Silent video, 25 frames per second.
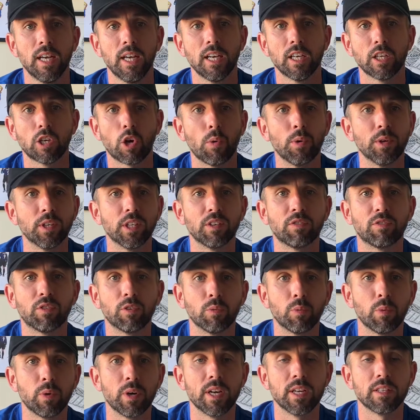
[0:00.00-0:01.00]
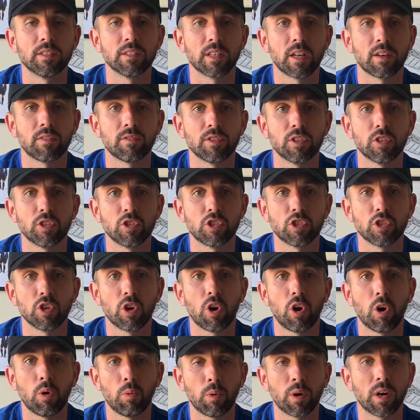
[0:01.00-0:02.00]
going different ways and having a
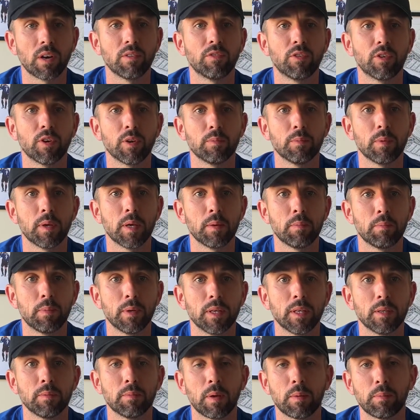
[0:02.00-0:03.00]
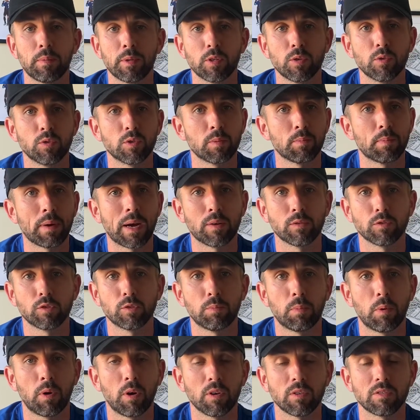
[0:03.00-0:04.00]
shot or whatever it may be. Maybe use a bounce
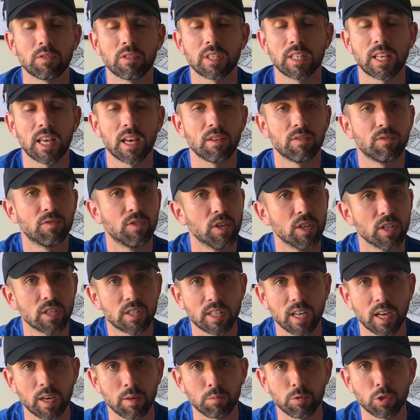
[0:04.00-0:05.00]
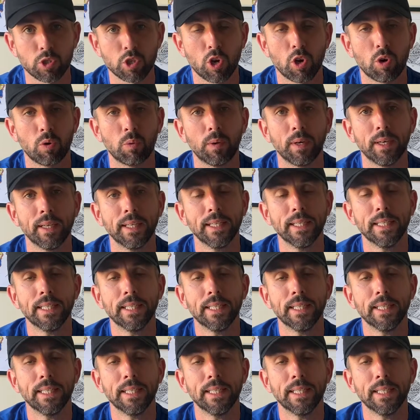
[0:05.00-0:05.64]
board to get a first-time shot away.